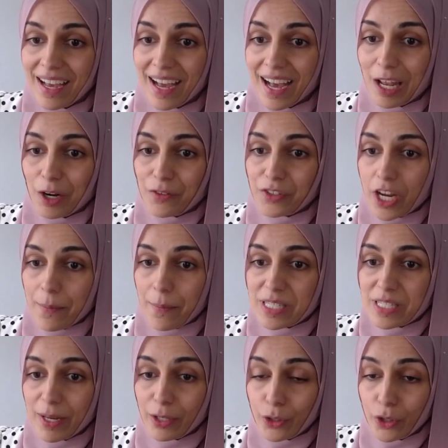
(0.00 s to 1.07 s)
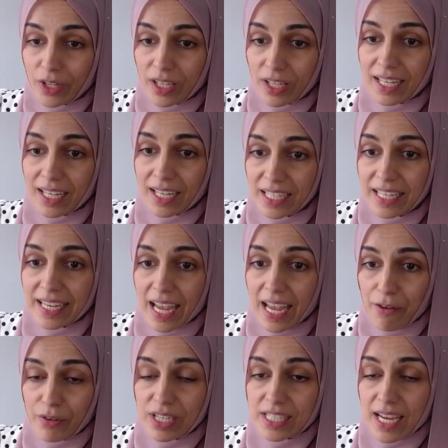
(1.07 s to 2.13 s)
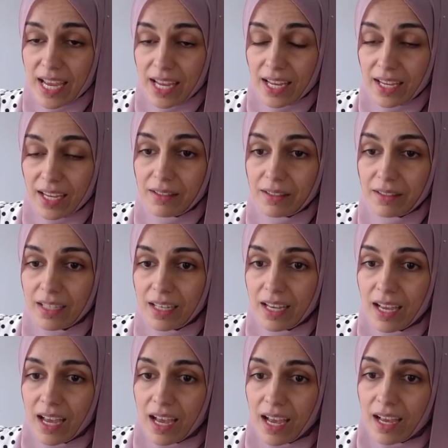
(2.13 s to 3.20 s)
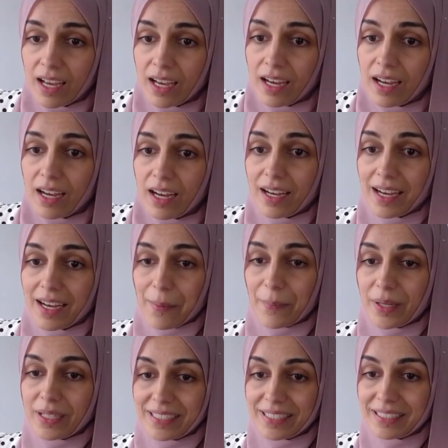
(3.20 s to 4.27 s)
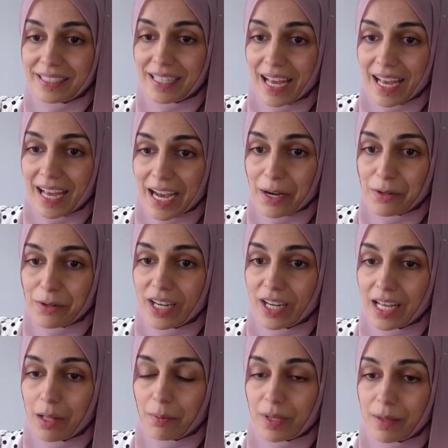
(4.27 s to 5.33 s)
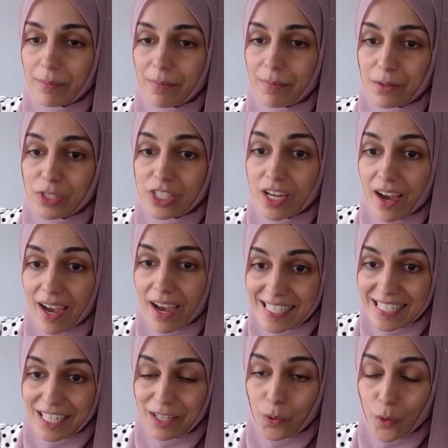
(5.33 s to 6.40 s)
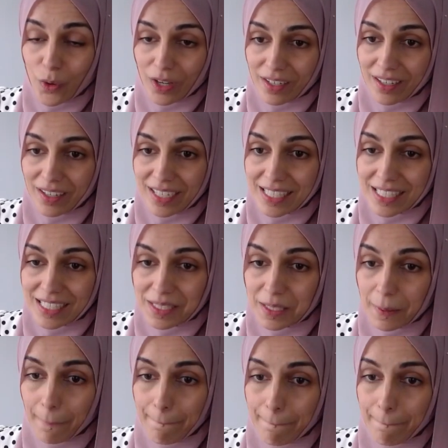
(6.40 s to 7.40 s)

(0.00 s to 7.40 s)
A lot of time is spent cooking and cleaning every day. How to help keep the house tidy and organized.